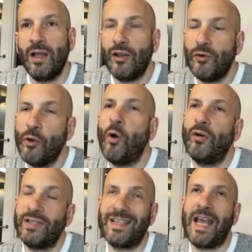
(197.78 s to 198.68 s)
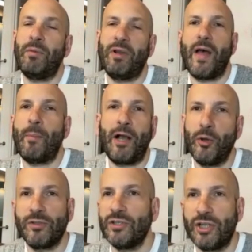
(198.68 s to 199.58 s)
Not disabling that backup
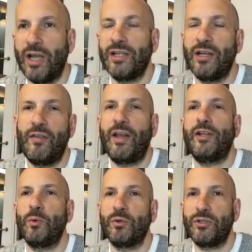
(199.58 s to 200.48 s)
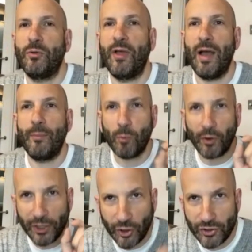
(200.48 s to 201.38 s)
doesn't change any of that. It's all still there. But what
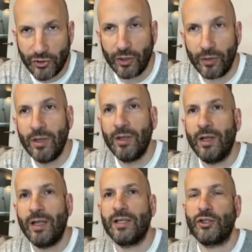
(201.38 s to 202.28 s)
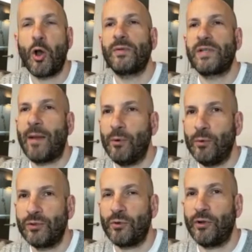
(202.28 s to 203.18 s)
it does do is it stops Apple
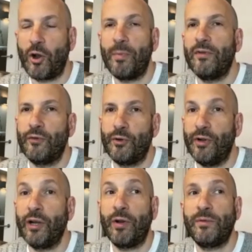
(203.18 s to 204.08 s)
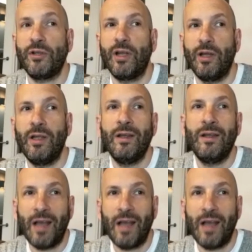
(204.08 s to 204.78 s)
storing a copy of your encryption key.